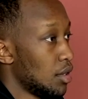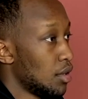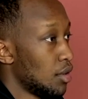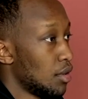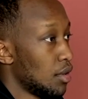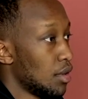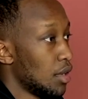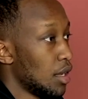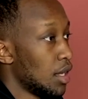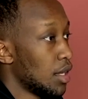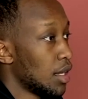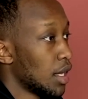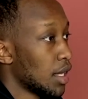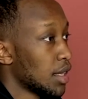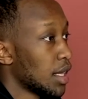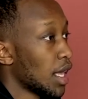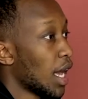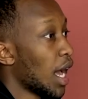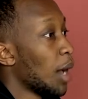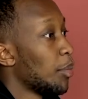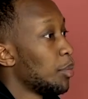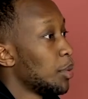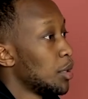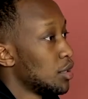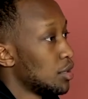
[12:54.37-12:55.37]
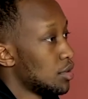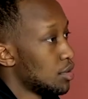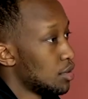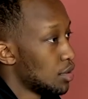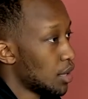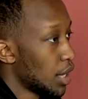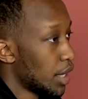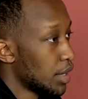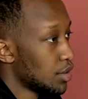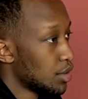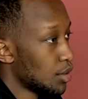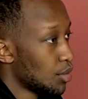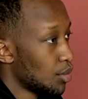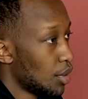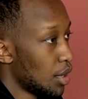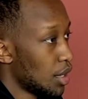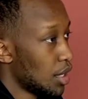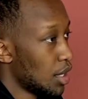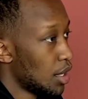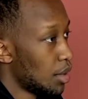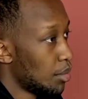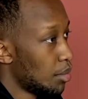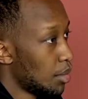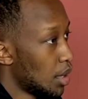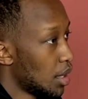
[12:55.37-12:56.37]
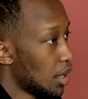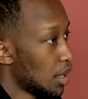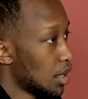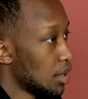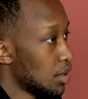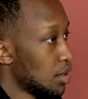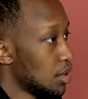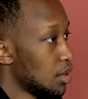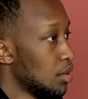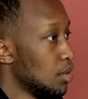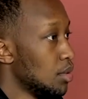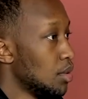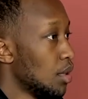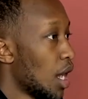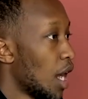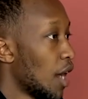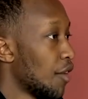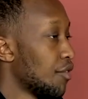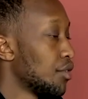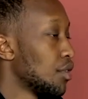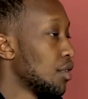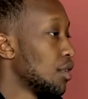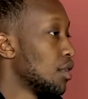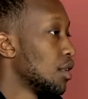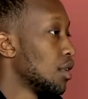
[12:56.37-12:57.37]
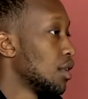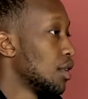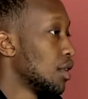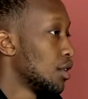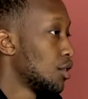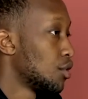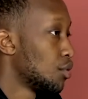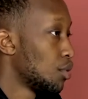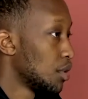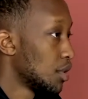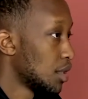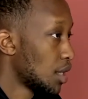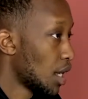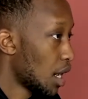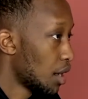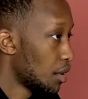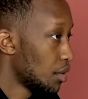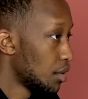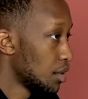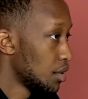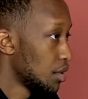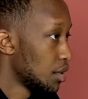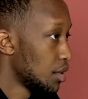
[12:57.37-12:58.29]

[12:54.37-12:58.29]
You know, and like that happened in 2001 in America too, after the Twin Towers.